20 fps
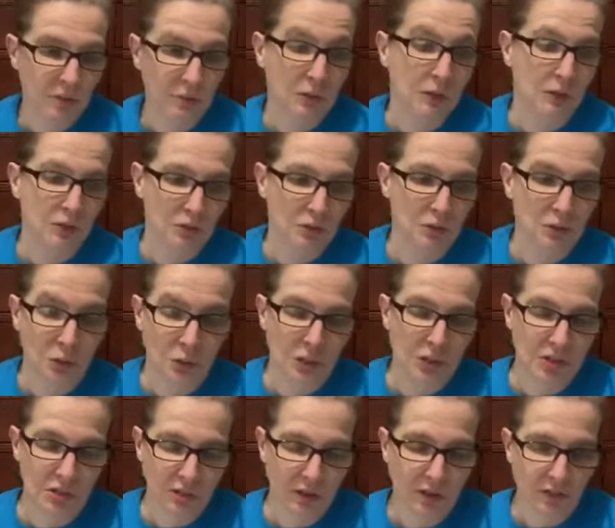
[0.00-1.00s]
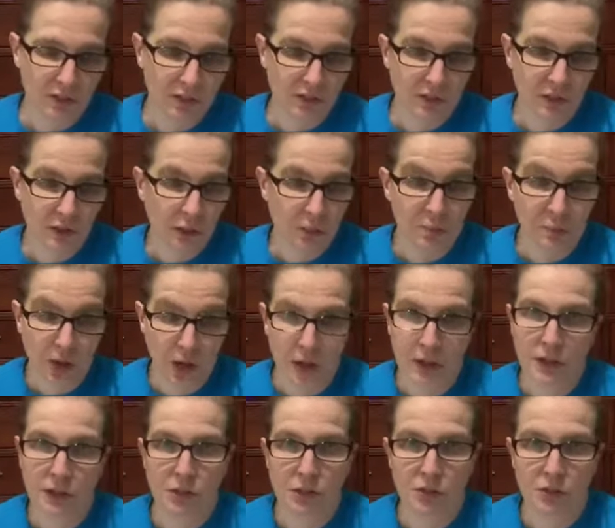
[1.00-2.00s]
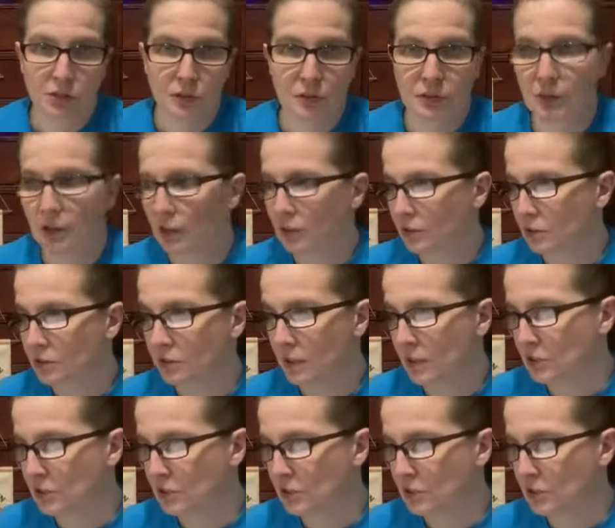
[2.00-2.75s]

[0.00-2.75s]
I'm going to use a squeegee, obviously. I'm not going to use those colors.